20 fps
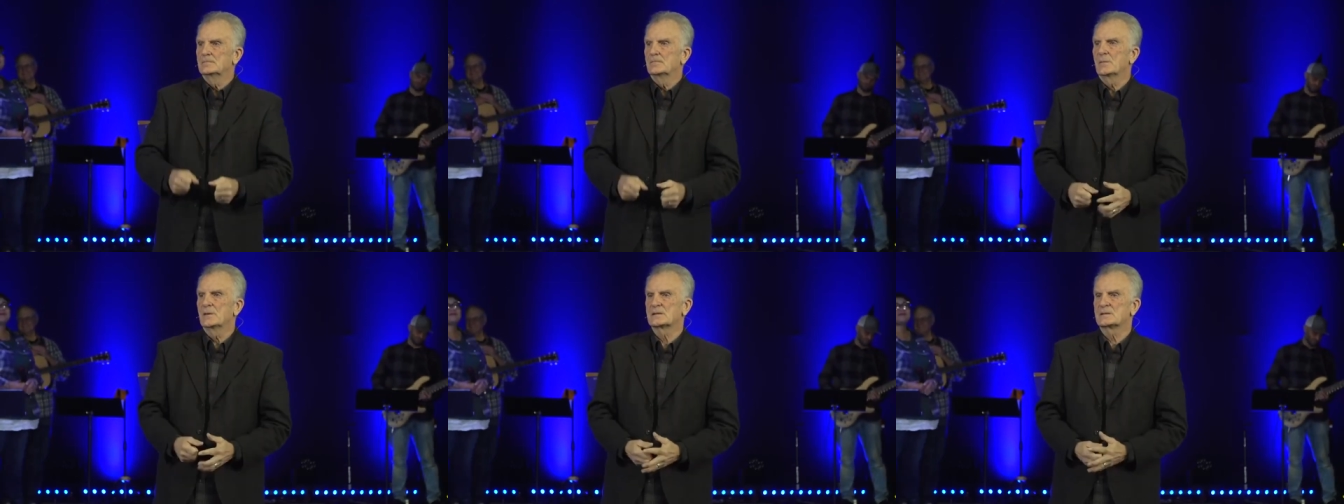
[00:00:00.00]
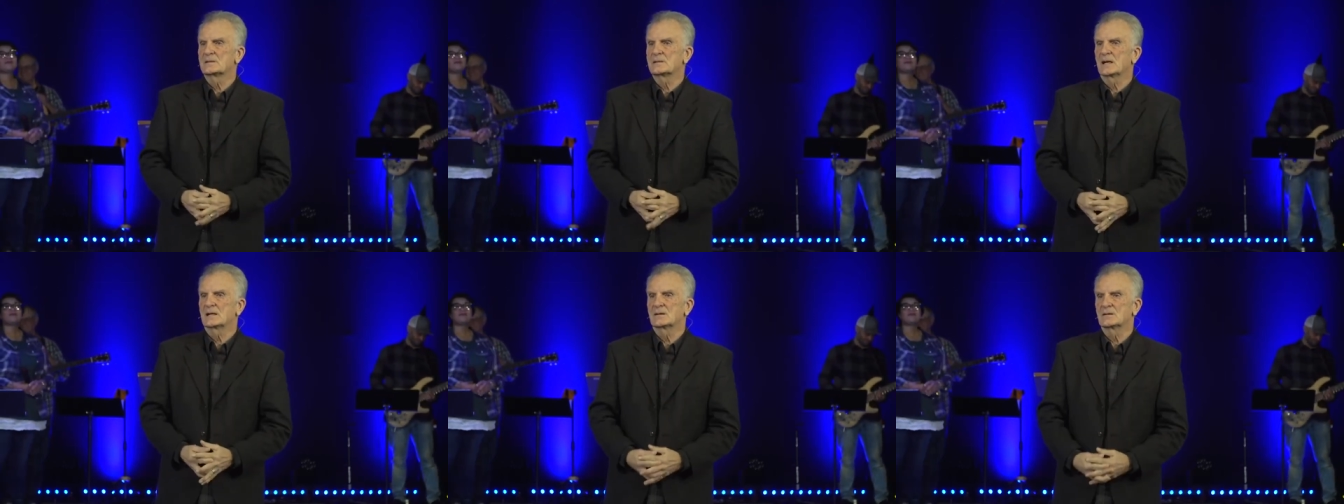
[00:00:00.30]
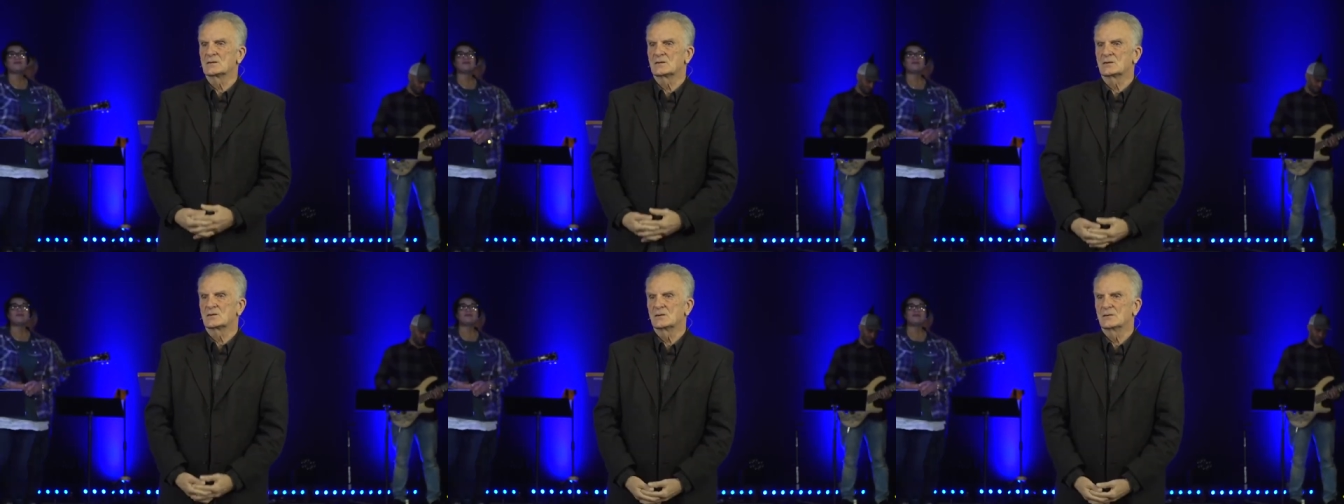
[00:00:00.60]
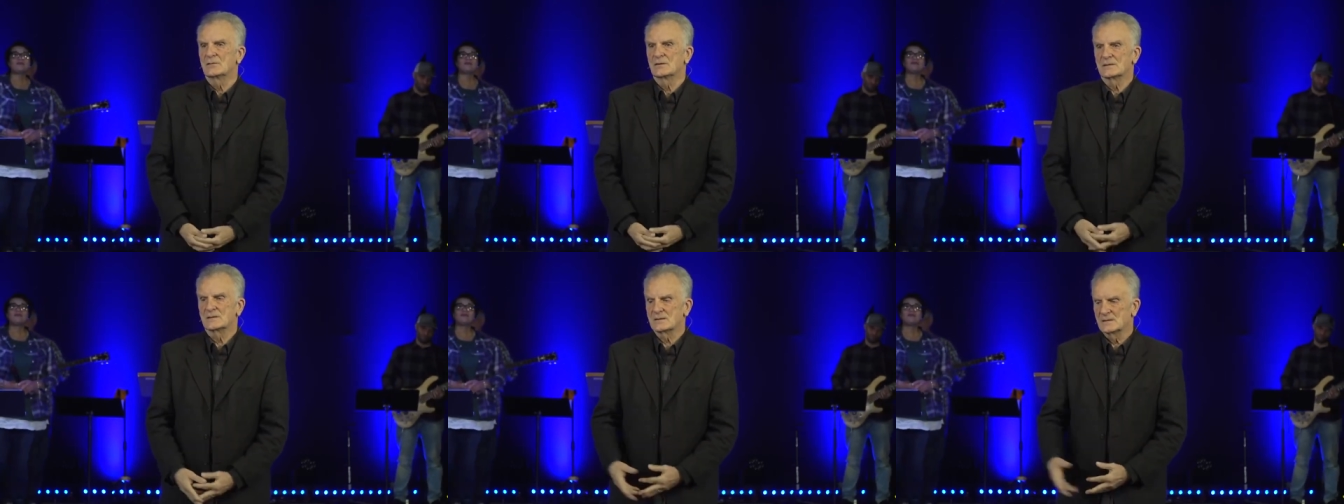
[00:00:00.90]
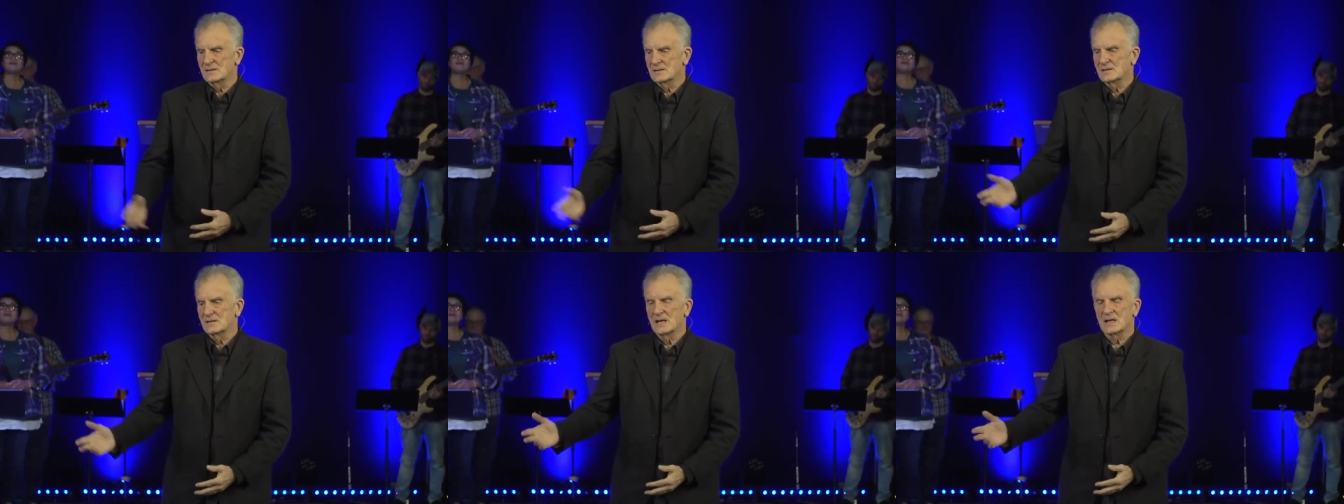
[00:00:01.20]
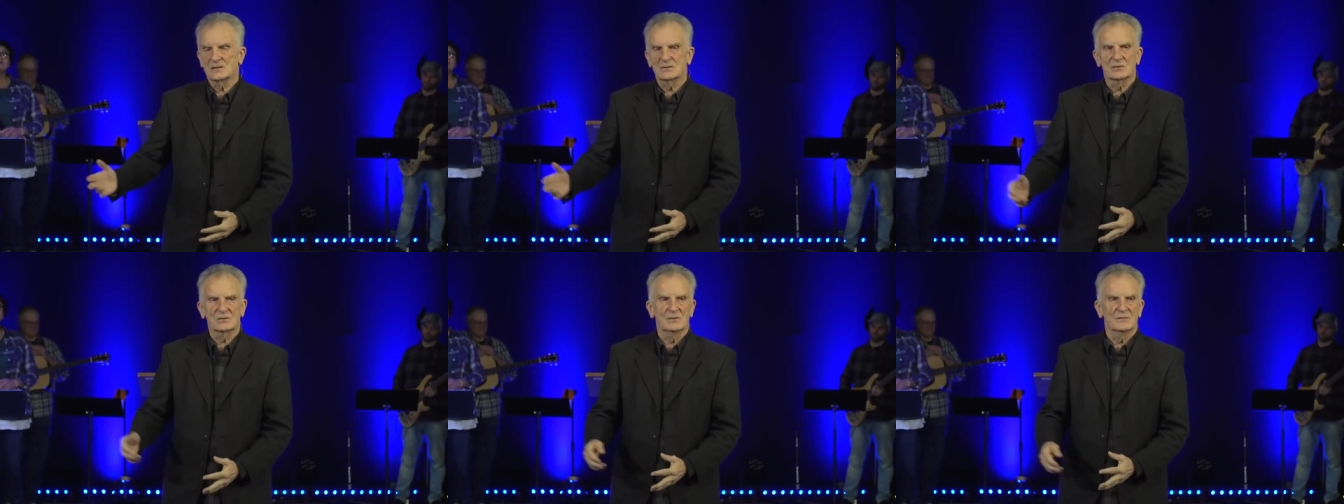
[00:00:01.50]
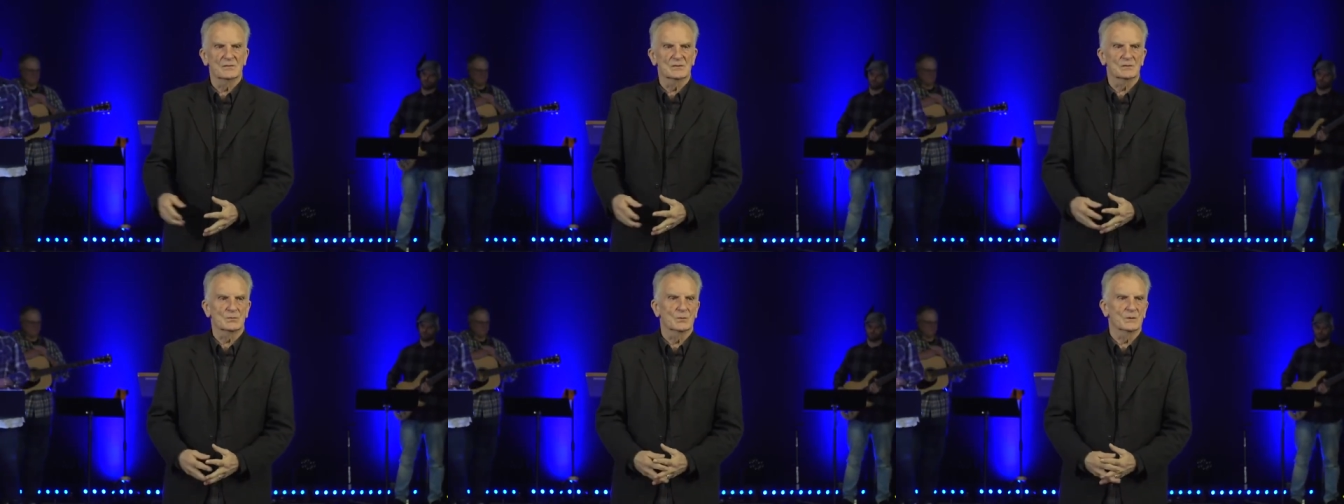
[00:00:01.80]
the second service, this next
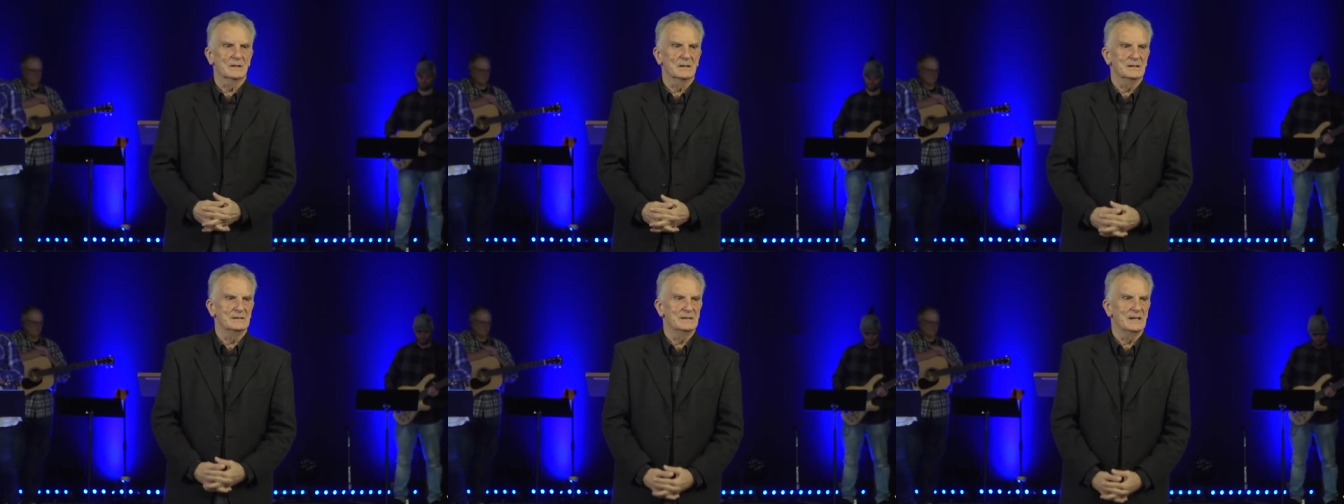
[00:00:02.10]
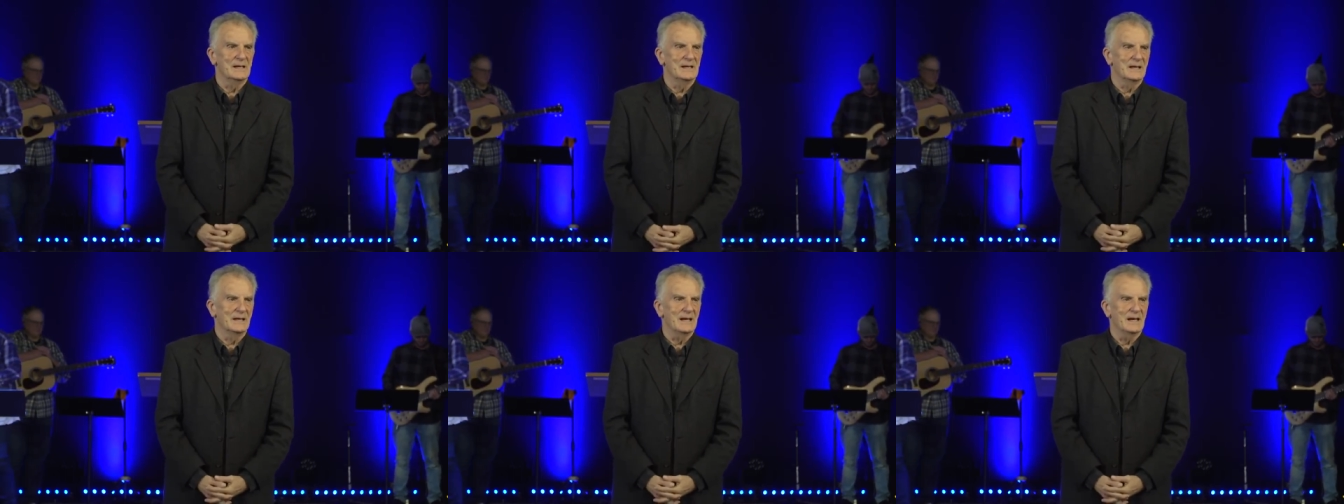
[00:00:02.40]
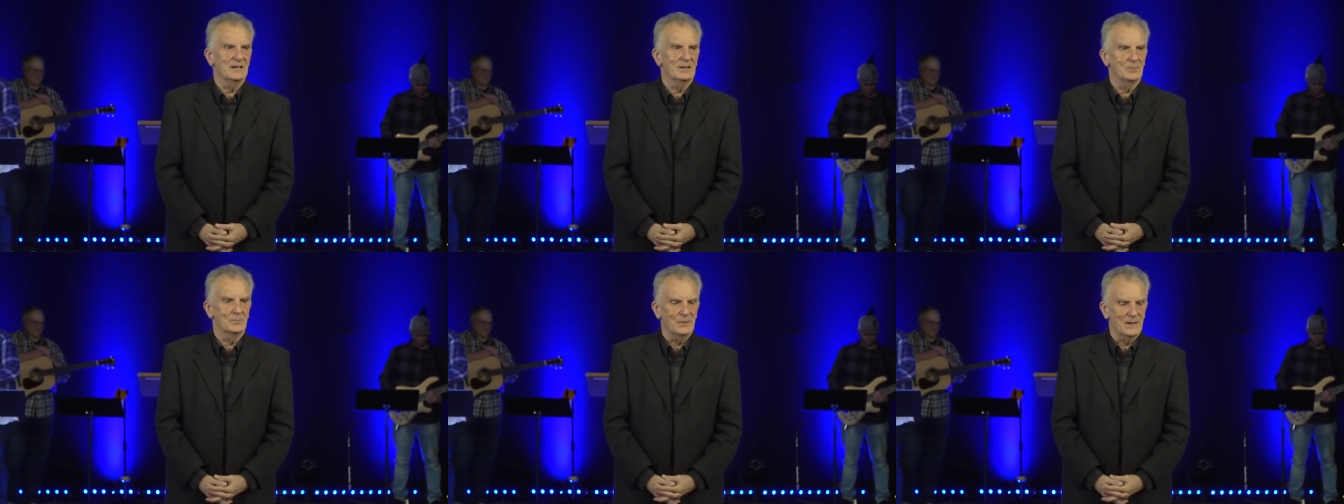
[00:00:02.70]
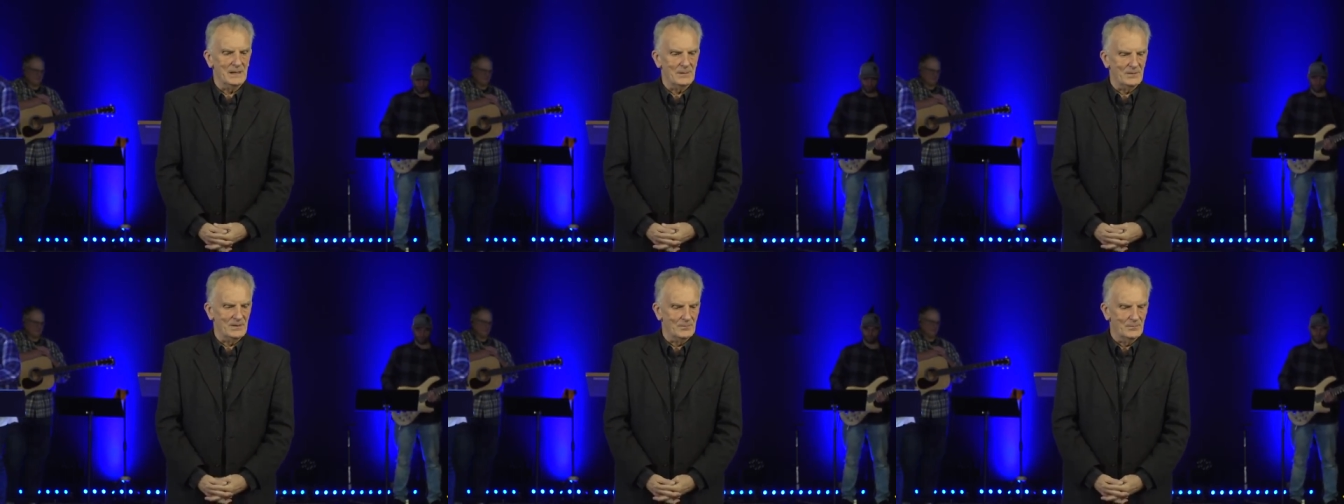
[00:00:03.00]
service, we're going to dedicate a baby.